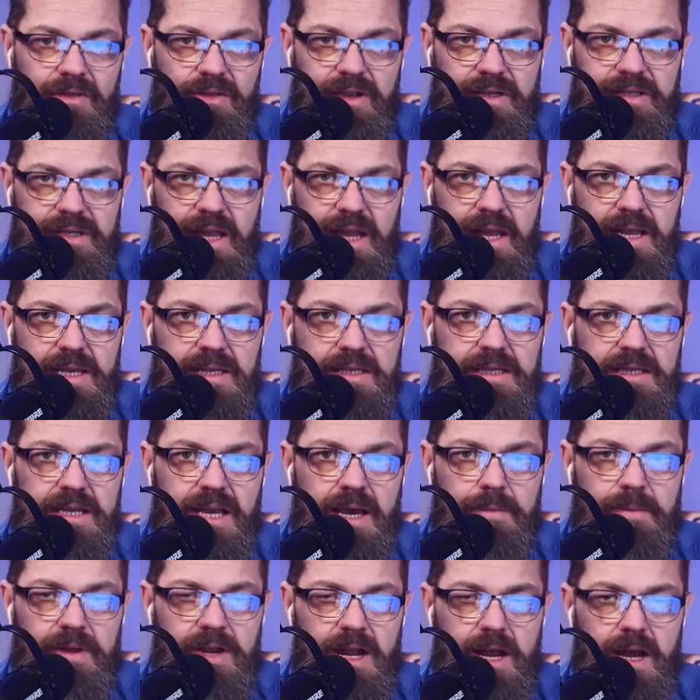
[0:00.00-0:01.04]
A Catholic Take, is
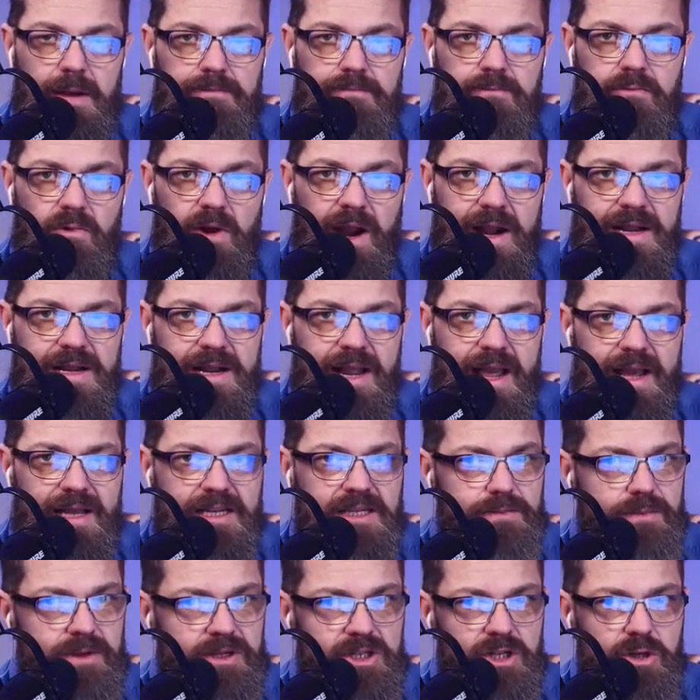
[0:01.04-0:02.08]
coming up right
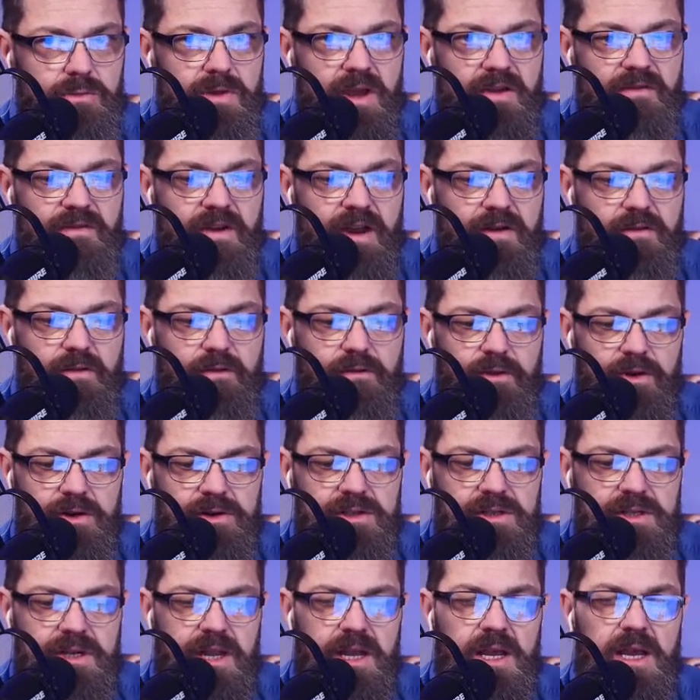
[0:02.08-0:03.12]
next. But do me a favor
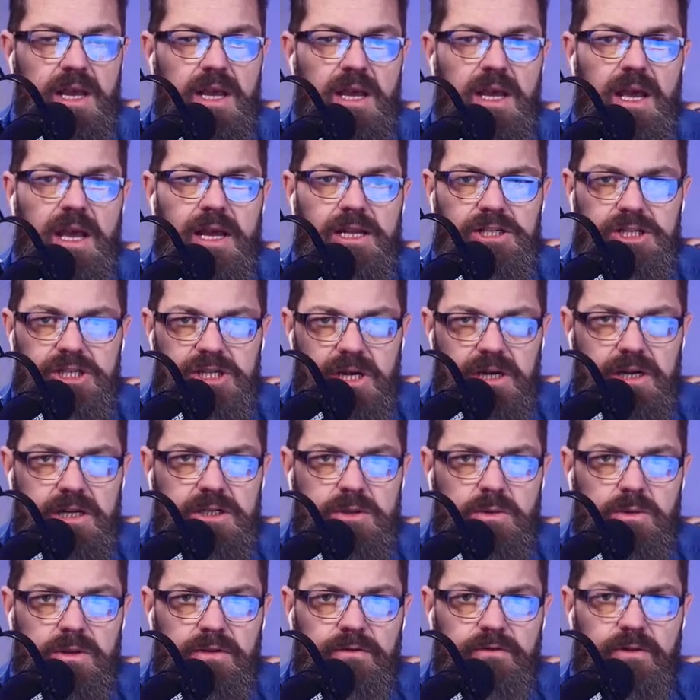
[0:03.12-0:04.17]
first and
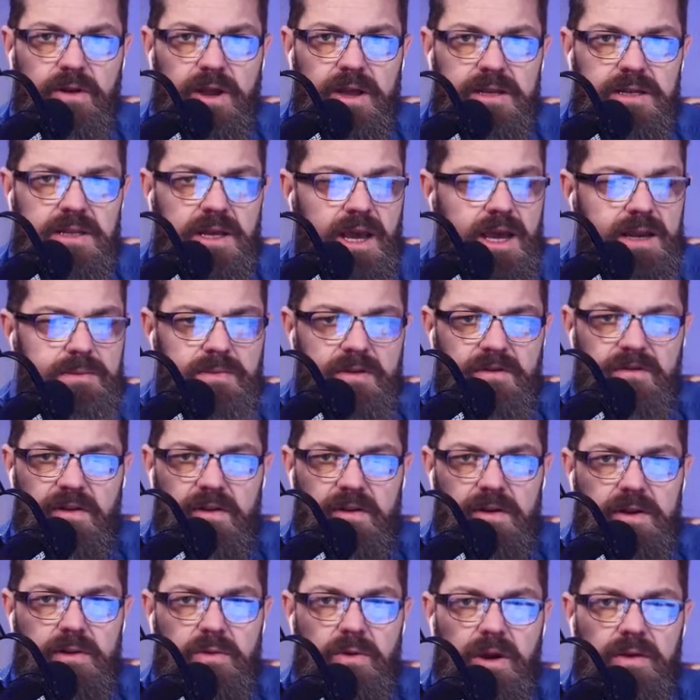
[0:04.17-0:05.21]
share us with a friend. I'd be
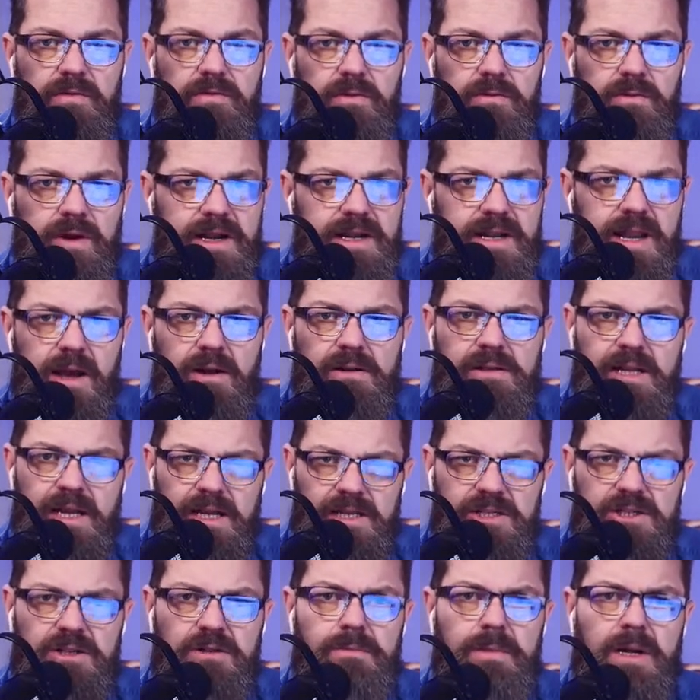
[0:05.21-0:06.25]
very grateful. Right now,
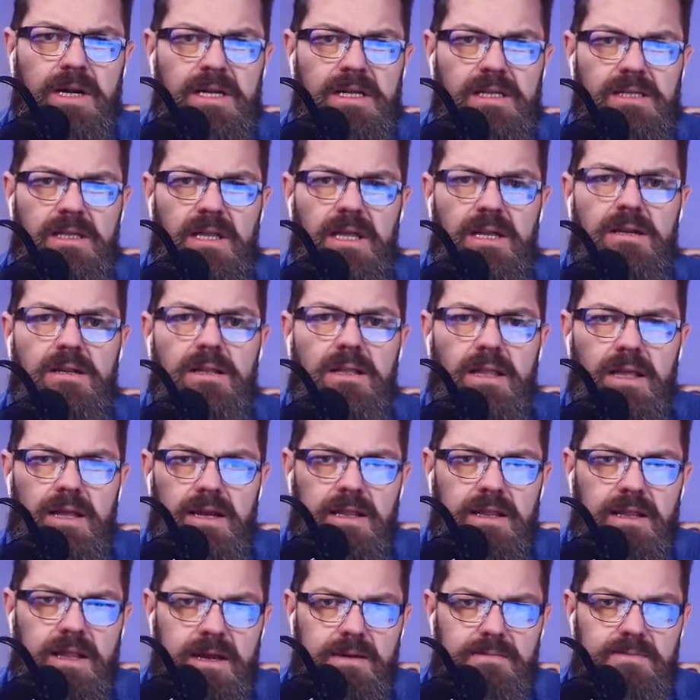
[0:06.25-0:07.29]
text your buddies. Let
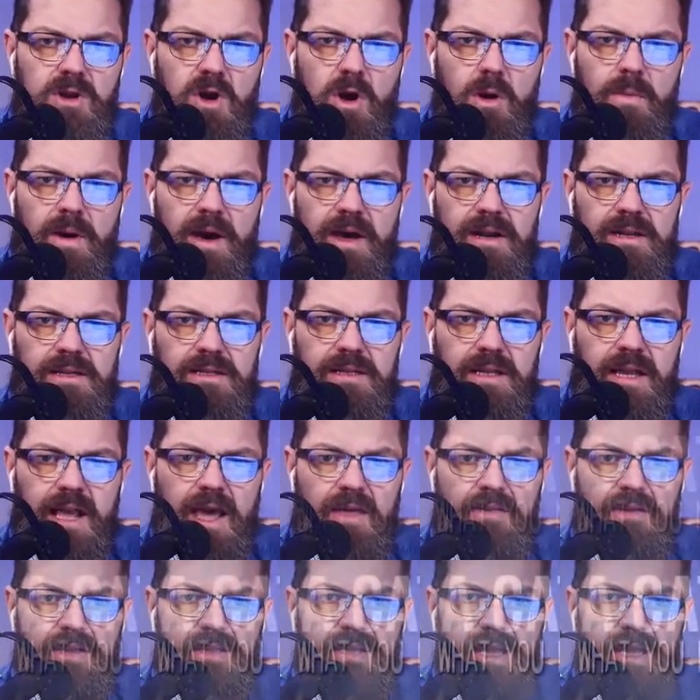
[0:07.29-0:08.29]
them know about us. A